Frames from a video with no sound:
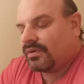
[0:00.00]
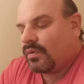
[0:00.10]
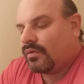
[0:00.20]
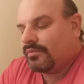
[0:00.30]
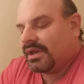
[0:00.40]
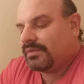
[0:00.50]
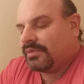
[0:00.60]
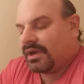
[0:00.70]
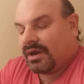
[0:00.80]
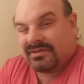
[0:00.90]
the whole meaning
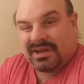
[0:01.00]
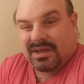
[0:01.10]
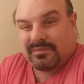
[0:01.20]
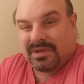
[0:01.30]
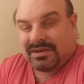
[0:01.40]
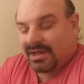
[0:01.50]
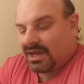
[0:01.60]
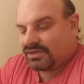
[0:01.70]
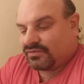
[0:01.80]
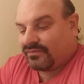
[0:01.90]
behind the name in the
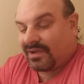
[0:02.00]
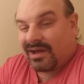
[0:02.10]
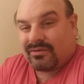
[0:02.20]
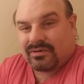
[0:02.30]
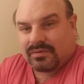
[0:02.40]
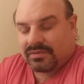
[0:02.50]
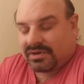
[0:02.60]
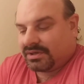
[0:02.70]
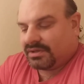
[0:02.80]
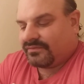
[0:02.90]
actual flower when we
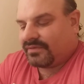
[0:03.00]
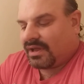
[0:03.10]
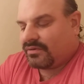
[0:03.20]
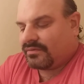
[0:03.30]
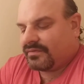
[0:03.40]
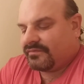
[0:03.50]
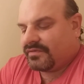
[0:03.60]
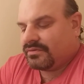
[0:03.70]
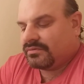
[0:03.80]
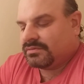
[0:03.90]
did the flower
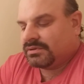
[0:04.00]
review.